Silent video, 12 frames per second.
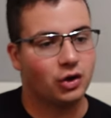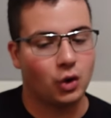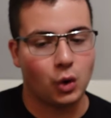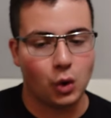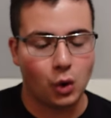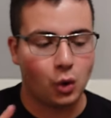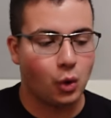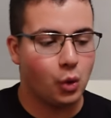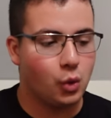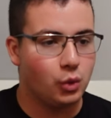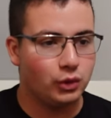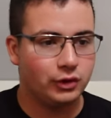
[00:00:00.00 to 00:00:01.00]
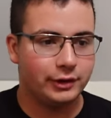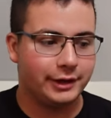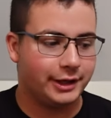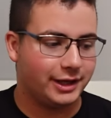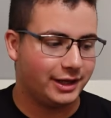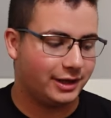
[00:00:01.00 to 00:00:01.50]

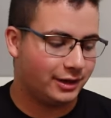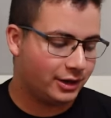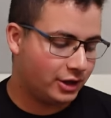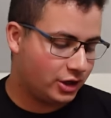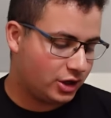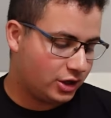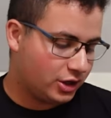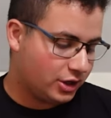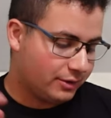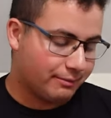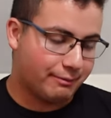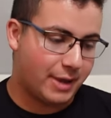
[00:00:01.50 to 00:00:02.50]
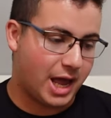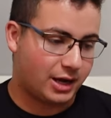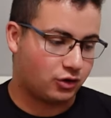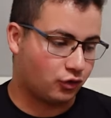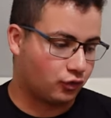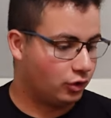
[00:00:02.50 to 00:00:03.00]
Holy
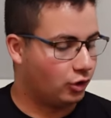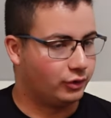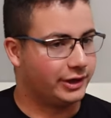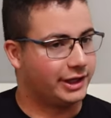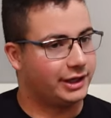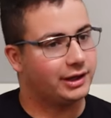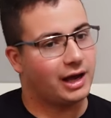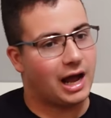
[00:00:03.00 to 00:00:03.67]
macaroni.